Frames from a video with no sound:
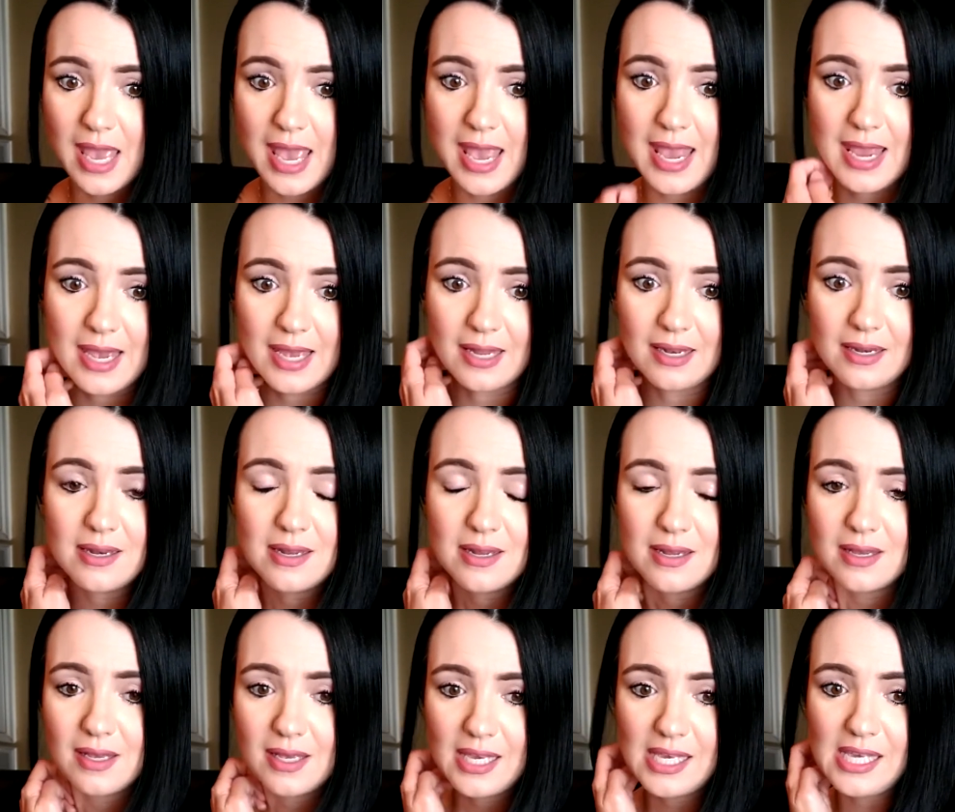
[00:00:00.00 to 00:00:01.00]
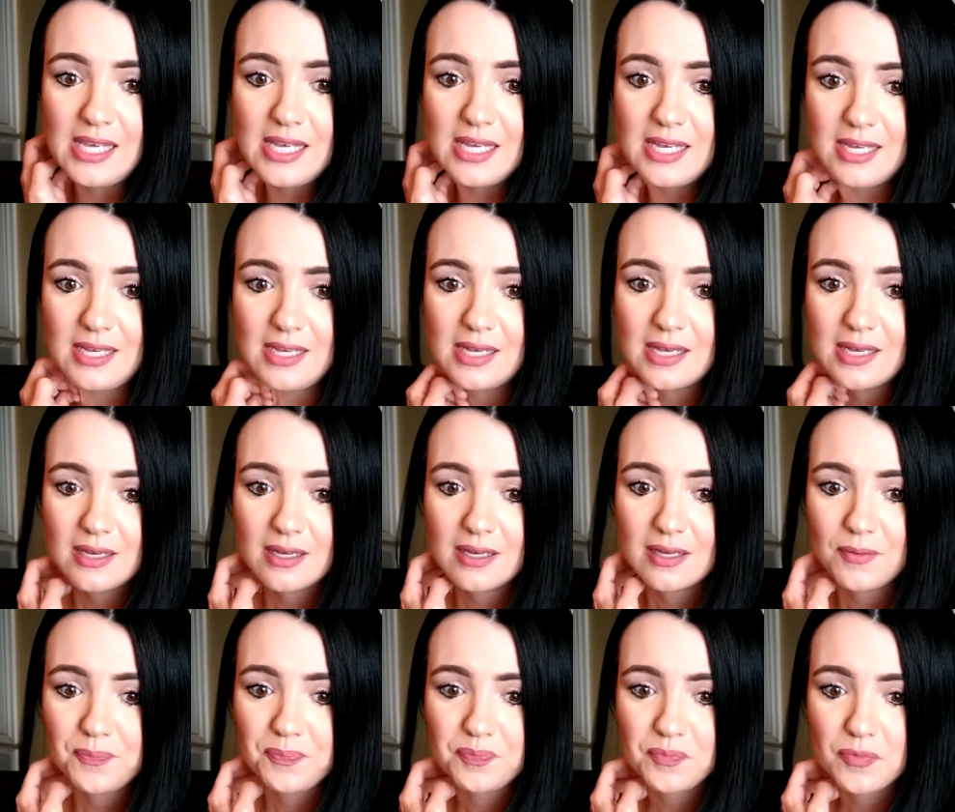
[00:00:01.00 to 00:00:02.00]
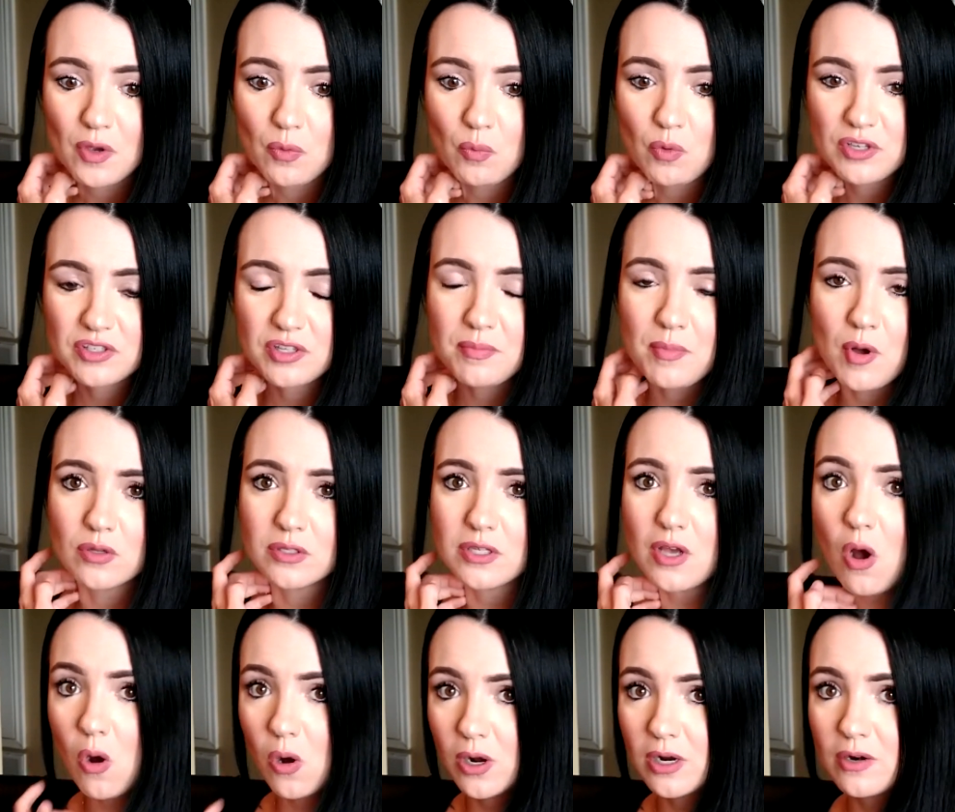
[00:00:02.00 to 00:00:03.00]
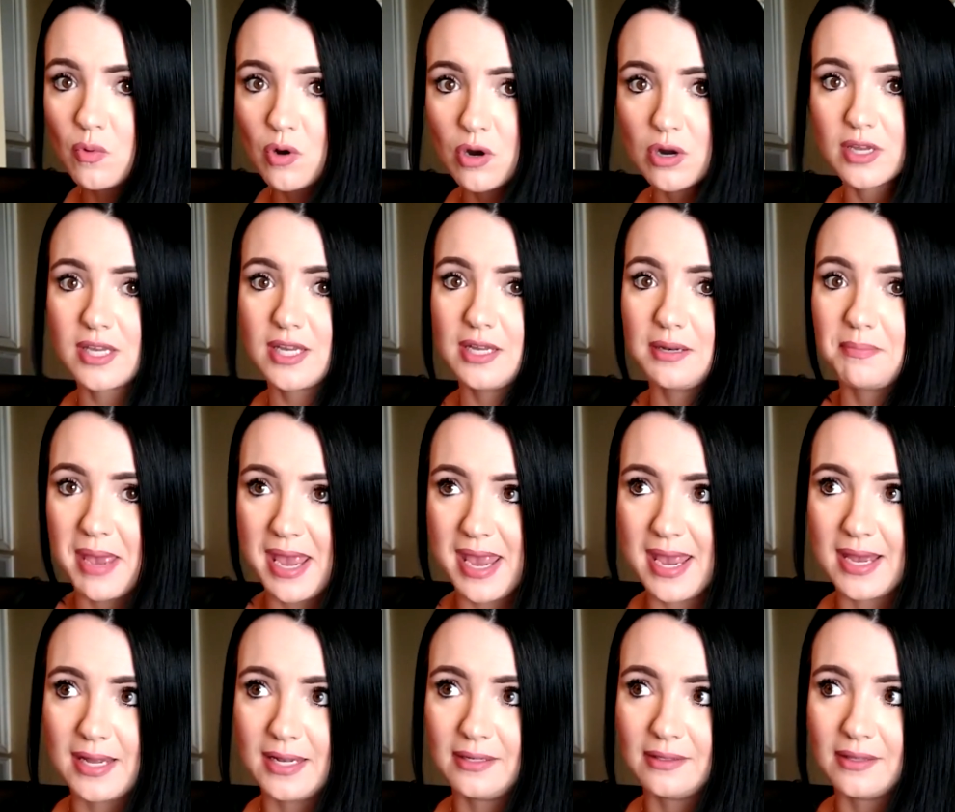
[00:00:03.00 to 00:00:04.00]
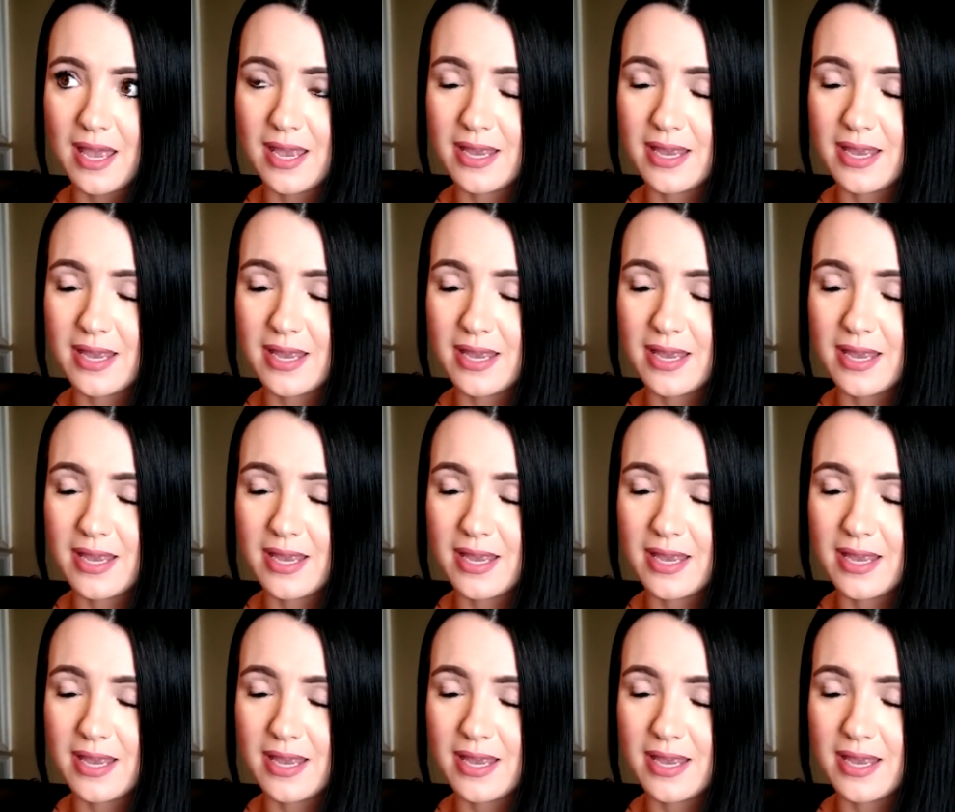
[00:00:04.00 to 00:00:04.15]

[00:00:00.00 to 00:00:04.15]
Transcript: And he was the most hardworking man.